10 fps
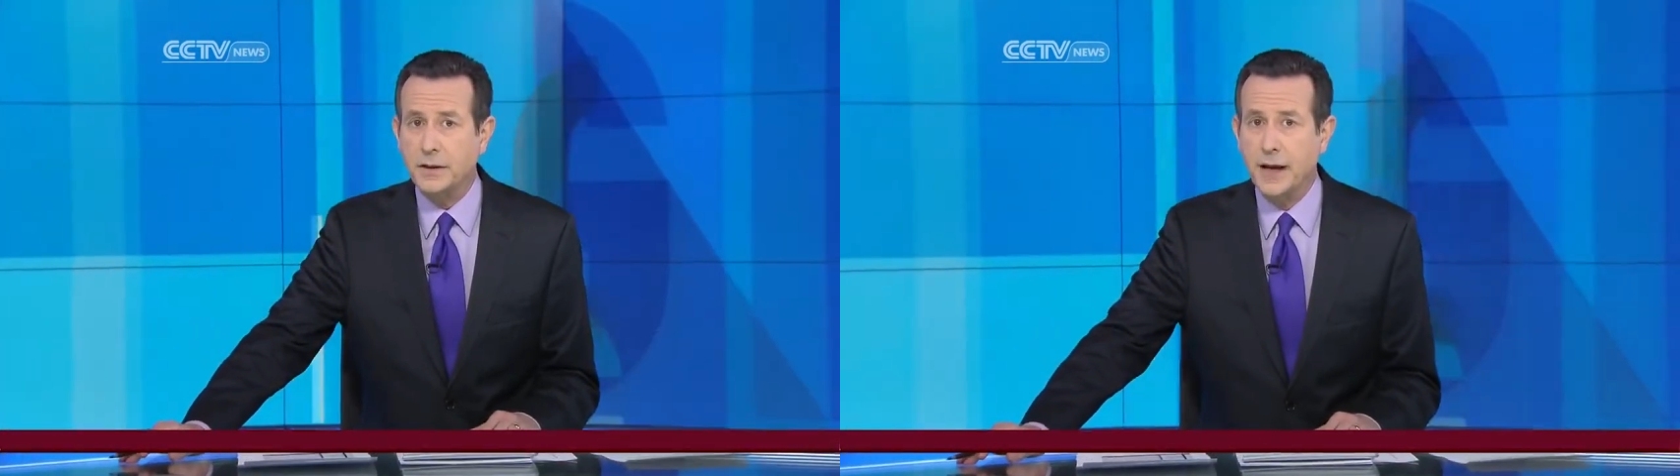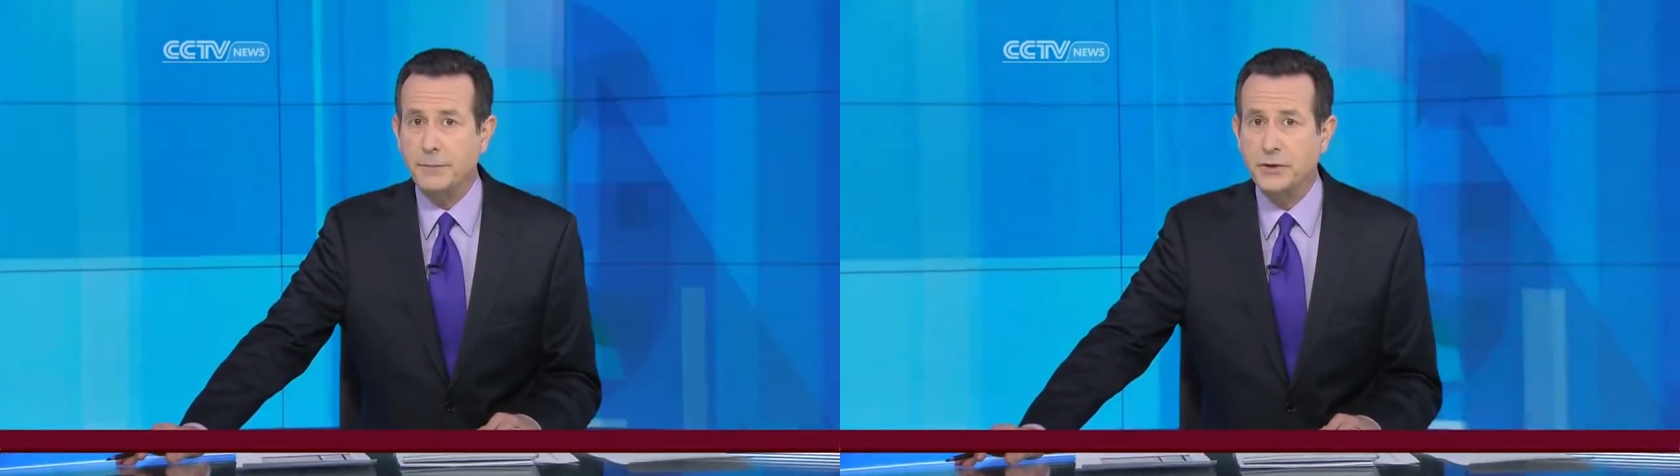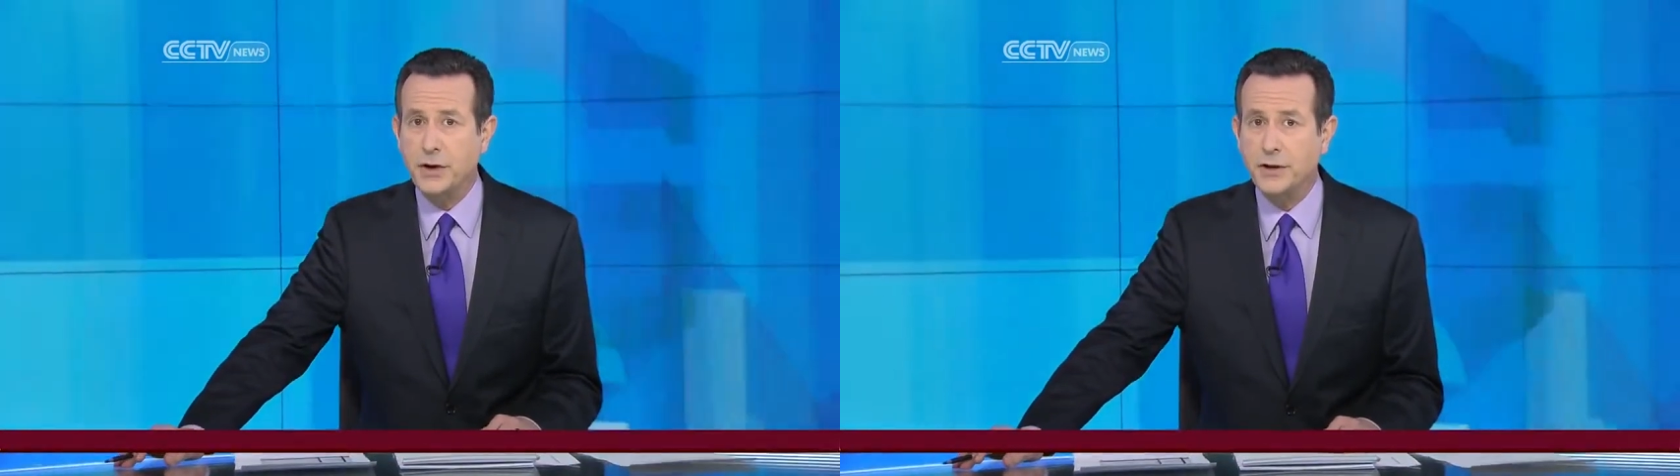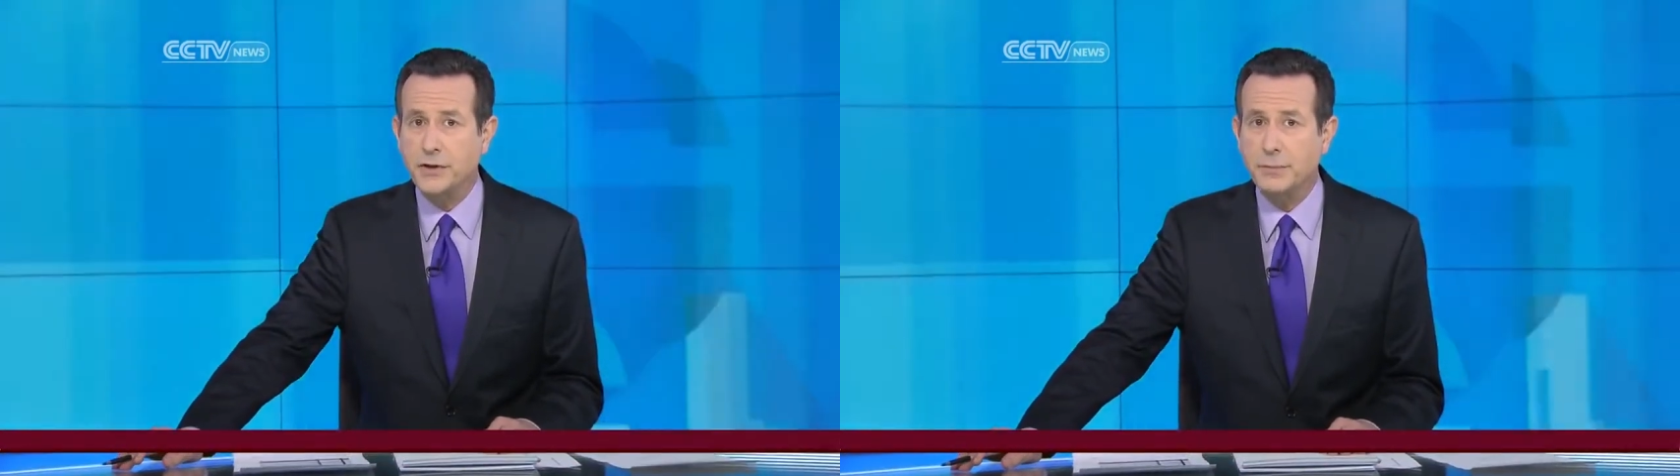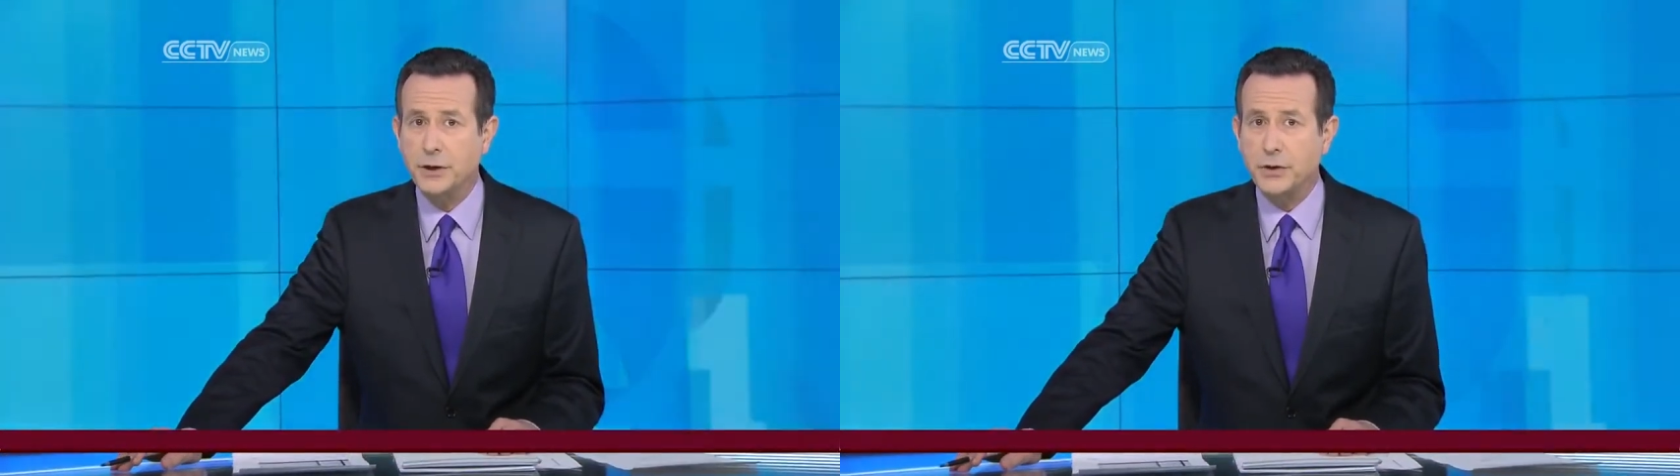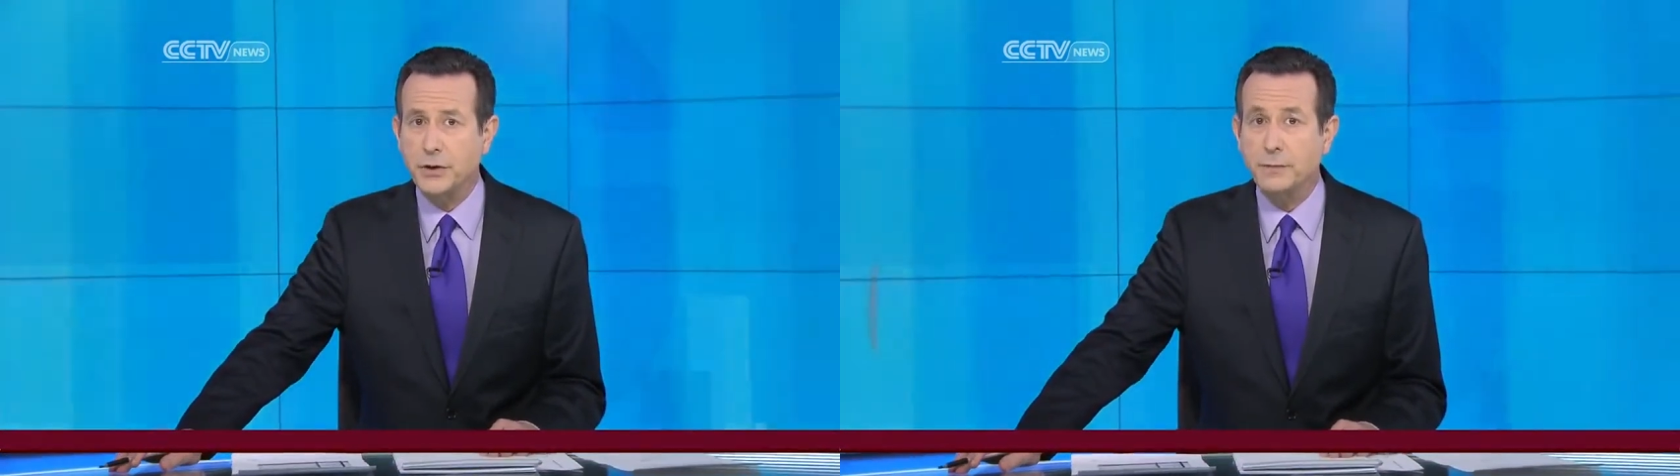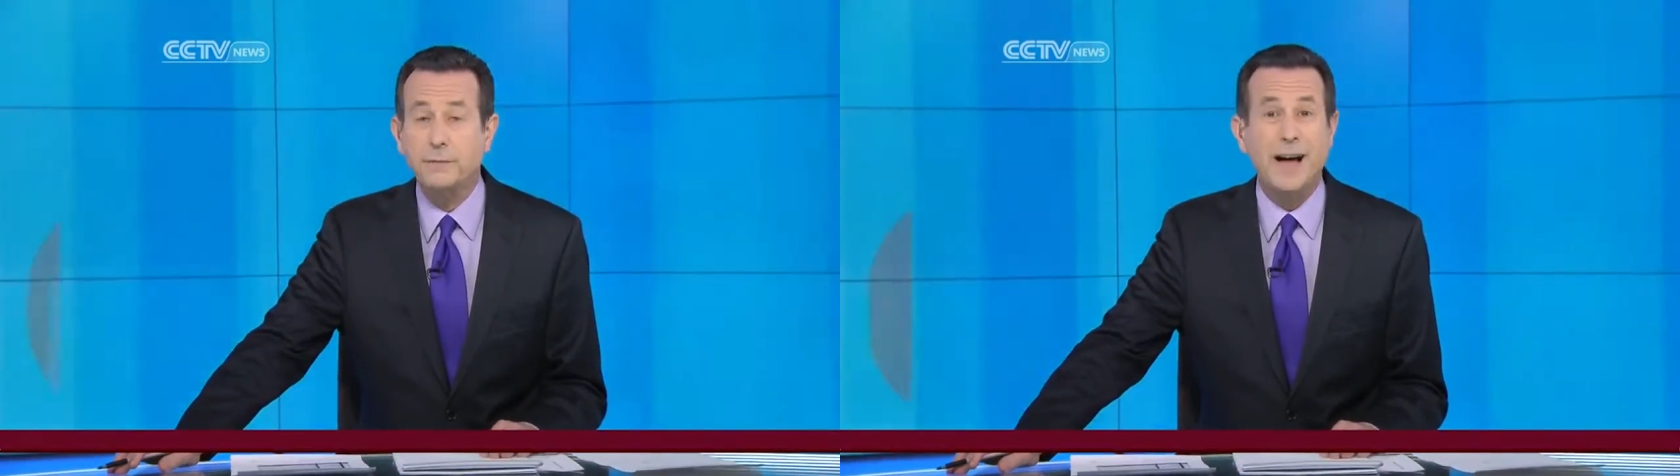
Climate Change Commissioner